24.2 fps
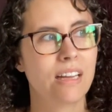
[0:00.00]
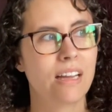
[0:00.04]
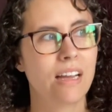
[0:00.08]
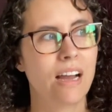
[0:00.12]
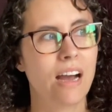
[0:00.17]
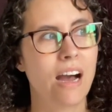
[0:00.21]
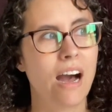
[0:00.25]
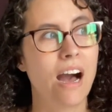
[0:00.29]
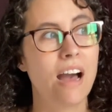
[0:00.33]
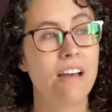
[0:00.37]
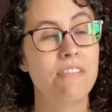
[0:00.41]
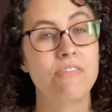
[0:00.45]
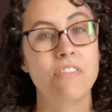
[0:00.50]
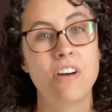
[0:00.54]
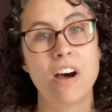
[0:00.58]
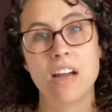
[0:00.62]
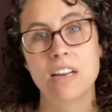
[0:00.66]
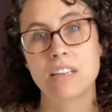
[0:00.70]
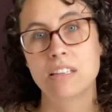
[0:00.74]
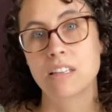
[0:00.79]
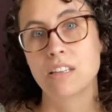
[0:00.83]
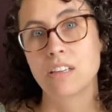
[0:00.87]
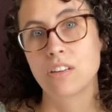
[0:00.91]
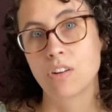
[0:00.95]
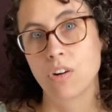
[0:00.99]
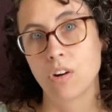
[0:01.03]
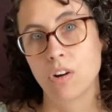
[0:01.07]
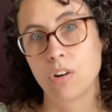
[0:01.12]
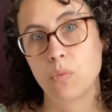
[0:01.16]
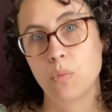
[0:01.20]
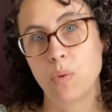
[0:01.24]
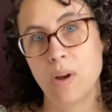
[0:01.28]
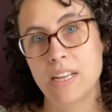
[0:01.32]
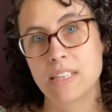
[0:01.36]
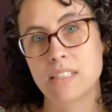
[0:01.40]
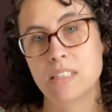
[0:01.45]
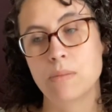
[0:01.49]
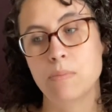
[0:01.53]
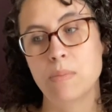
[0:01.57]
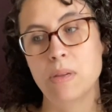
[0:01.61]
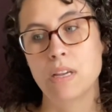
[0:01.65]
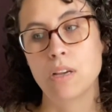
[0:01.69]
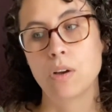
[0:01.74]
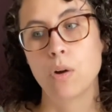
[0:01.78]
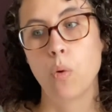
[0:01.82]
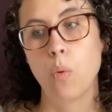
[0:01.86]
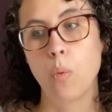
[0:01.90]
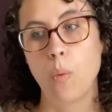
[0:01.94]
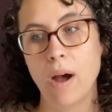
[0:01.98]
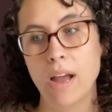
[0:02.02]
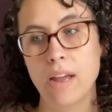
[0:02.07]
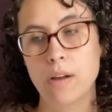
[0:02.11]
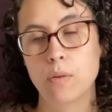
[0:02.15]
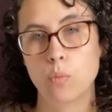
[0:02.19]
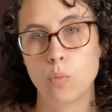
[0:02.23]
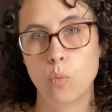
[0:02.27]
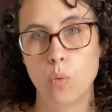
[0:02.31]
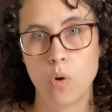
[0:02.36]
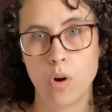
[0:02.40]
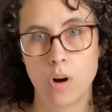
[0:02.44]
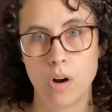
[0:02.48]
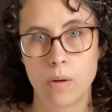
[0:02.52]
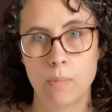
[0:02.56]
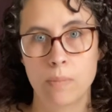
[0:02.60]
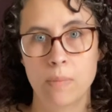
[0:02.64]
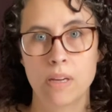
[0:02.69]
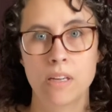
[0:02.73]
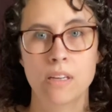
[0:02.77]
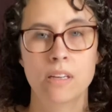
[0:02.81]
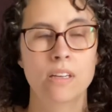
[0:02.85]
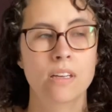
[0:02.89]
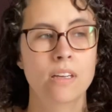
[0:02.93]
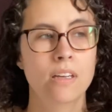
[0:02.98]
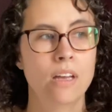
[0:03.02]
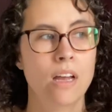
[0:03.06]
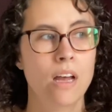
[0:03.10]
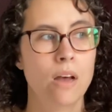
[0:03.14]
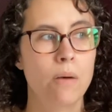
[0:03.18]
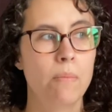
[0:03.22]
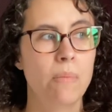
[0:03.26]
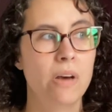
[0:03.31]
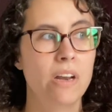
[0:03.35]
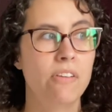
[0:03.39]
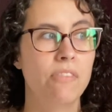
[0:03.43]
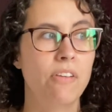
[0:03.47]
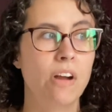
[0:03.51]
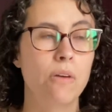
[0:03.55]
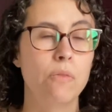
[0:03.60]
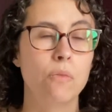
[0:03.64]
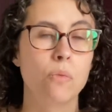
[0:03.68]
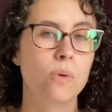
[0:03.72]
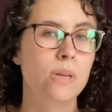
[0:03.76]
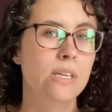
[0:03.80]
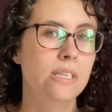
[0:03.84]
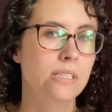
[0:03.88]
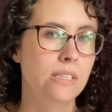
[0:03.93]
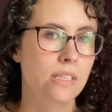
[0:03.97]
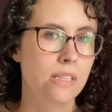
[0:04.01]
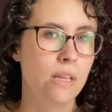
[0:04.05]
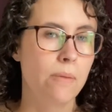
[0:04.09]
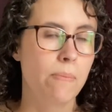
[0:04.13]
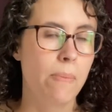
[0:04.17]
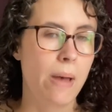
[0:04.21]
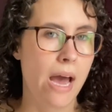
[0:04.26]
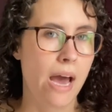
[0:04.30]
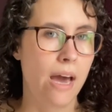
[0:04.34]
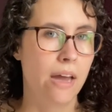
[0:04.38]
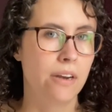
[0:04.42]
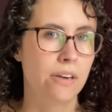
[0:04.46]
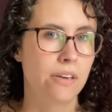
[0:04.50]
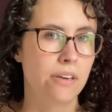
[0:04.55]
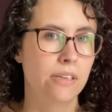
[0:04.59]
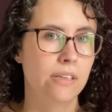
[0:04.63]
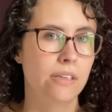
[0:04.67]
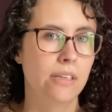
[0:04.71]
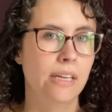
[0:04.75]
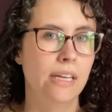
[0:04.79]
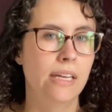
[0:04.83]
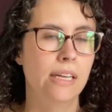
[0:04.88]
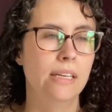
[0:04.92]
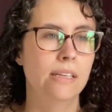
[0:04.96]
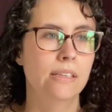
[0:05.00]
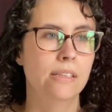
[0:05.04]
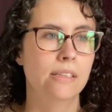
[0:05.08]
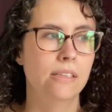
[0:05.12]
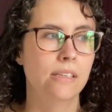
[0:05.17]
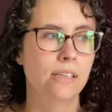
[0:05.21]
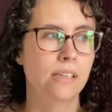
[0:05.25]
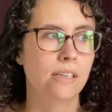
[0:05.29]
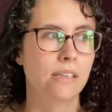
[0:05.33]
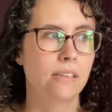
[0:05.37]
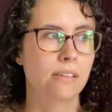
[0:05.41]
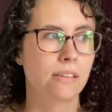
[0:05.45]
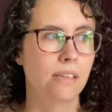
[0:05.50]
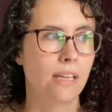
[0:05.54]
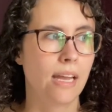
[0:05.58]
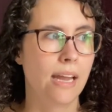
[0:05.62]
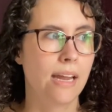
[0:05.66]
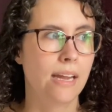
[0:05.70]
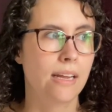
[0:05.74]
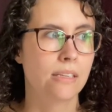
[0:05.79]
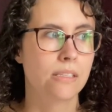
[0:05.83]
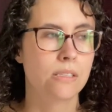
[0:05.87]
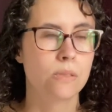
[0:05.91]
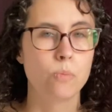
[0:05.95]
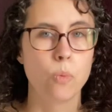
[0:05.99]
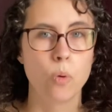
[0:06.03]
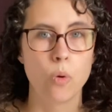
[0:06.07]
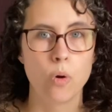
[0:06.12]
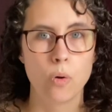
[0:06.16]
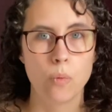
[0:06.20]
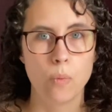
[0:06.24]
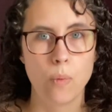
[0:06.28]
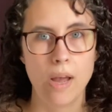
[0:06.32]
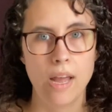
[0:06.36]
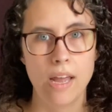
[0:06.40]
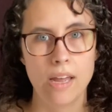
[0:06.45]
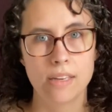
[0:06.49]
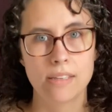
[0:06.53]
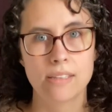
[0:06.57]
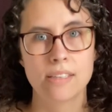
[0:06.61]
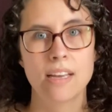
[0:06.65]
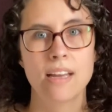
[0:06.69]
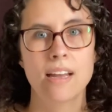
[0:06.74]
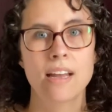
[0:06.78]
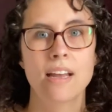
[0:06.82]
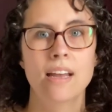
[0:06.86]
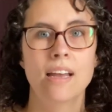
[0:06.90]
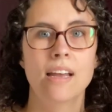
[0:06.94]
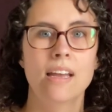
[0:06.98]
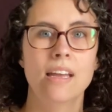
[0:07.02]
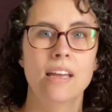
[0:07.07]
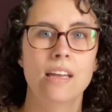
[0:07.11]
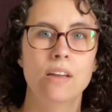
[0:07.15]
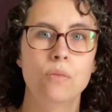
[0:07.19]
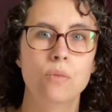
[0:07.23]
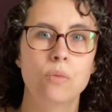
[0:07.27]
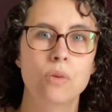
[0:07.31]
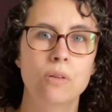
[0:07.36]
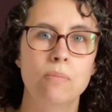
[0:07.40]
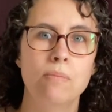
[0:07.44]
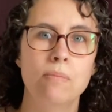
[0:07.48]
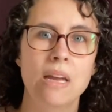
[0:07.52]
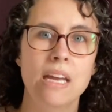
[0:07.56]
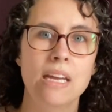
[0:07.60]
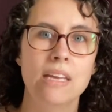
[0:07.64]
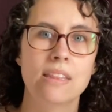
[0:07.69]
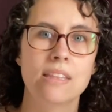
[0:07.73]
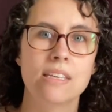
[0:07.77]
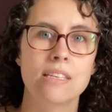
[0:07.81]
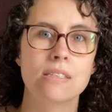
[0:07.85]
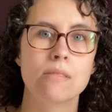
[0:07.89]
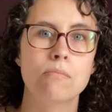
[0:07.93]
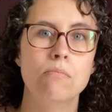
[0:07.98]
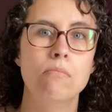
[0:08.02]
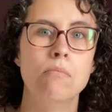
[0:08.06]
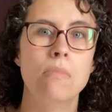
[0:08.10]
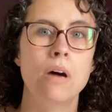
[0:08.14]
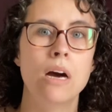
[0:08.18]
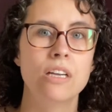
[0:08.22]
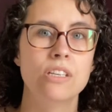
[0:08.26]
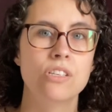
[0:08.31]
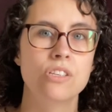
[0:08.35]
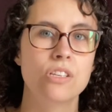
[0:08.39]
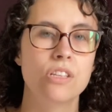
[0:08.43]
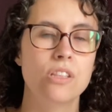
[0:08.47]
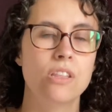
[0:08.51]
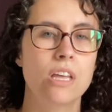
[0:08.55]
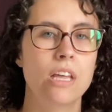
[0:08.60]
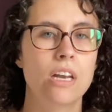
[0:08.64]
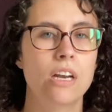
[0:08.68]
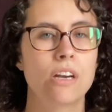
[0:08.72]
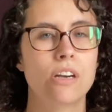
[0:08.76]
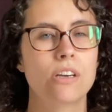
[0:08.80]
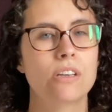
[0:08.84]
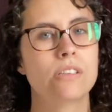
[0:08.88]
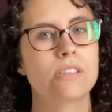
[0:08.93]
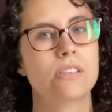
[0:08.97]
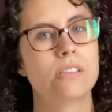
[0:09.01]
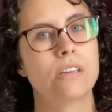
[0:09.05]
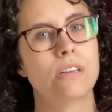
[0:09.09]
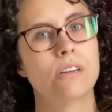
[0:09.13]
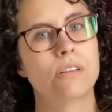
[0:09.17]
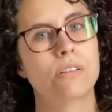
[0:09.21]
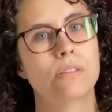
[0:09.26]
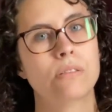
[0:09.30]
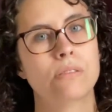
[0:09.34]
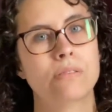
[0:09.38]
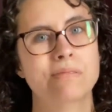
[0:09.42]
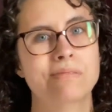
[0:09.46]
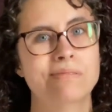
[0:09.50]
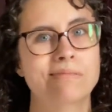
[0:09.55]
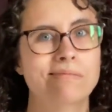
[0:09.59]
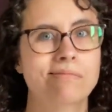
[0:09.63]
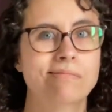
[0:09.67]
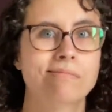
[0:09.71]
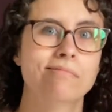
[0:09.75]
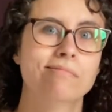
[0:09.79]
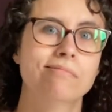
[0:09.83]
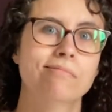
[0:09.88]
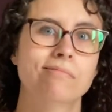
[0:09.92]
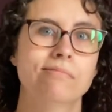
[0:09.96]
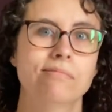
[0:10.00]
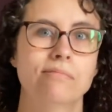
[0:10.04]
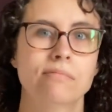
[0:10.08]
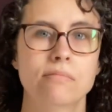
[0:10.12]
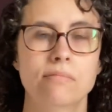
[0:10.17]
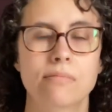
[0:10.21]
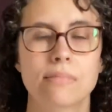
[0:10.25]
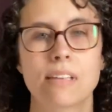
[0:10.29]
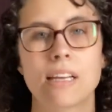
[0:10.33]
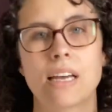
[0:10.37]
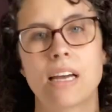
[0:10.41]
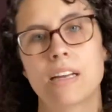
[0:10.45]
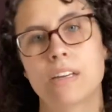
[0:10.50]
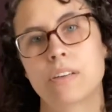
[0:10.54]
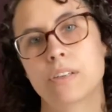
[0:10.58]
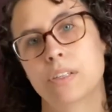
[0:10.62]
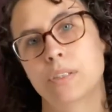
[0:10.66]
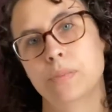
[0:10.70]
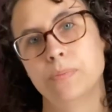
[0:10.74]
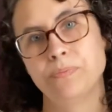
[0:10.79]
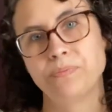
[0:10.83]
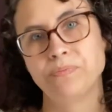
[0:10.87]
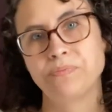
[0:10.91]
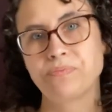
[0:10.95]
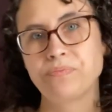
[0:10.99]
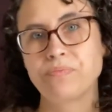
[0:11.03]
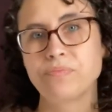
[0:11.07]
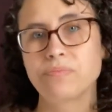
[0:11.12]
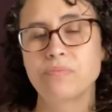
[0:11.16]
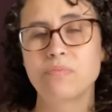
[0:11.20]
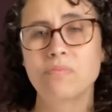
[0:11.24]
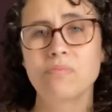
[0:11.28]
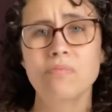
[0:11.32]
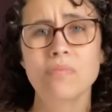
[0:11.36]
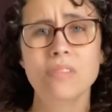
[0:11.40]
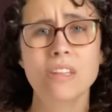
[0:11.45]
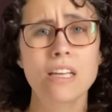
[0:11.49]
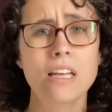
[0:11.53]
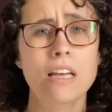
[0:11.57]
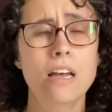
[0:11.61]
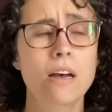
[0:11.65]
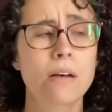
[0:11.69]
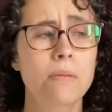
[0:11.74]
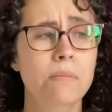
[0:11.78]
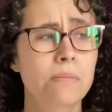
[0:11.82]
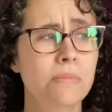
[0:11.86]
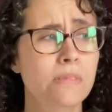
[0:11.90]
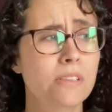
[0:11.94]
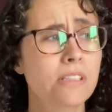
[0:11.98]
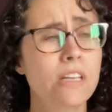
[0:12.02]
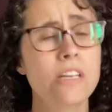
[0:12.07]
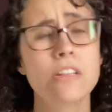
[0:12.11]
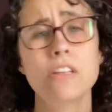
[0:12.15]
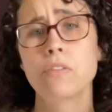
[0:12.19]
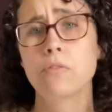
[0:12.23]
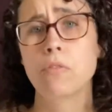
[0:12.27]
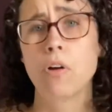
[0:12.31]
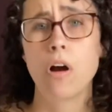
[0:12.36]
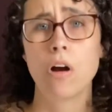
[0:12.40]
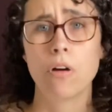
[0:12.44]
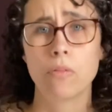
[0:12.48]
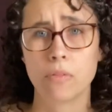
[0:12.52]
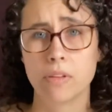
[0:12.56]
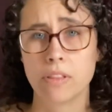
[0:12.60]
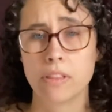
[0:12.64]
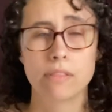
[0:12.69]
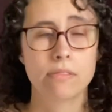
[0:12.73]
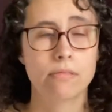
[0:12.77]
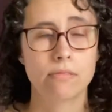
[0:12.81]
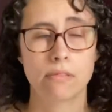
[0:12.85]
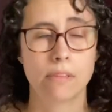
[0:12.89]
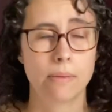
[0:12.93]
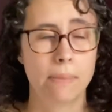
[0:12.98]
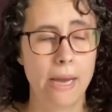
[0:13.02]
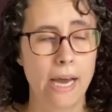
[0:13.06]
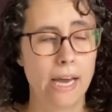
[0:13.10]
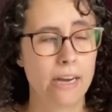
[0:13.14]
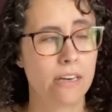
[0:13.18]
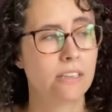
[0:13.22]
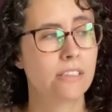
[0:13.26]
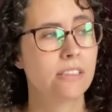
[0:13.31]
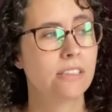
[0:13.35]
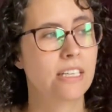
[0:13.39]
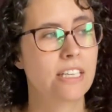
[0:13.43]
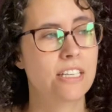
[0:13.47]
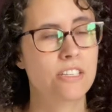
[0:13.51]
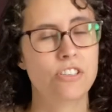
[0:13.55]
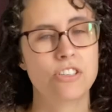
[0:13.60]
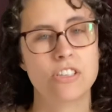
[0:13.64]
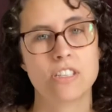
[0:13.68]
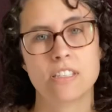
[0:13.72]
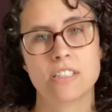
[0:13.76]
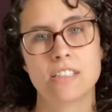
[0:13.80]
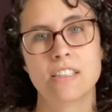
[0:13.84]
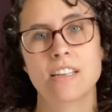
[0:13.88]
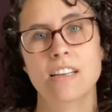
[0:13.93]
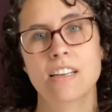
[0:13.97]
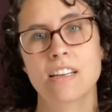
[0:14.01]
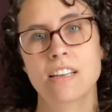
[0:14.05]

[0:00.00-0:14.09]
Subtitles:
I find the yarn weight to be quite warm. But if I redid the pattern in like sport weight, it would make this much thinner. So I don't know. Nothing wrong with the pattern. It's just,